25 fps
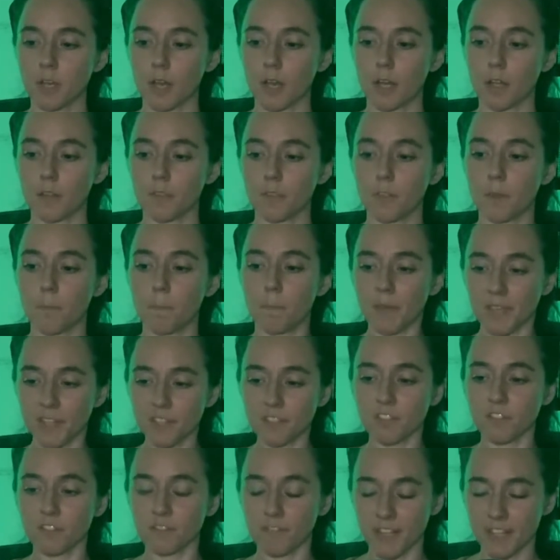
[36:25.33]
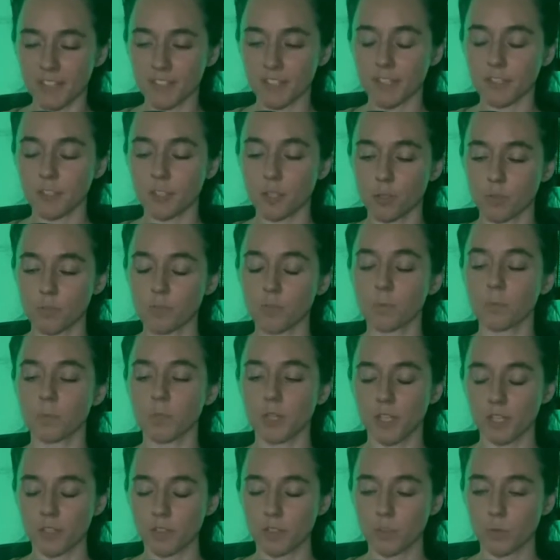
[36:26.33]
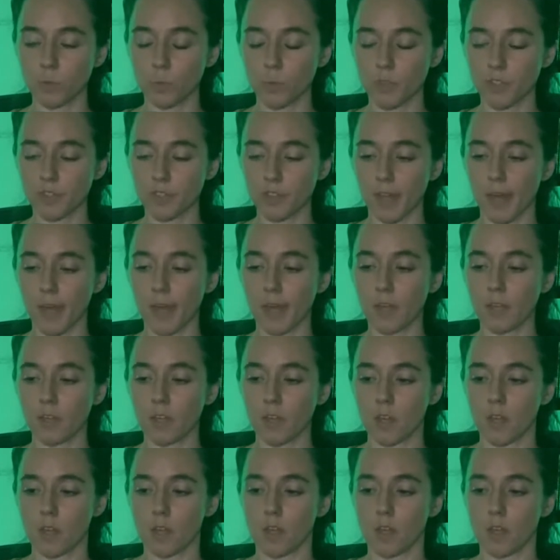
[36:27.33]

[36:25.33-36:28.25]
the biggest advice I took from Liz was that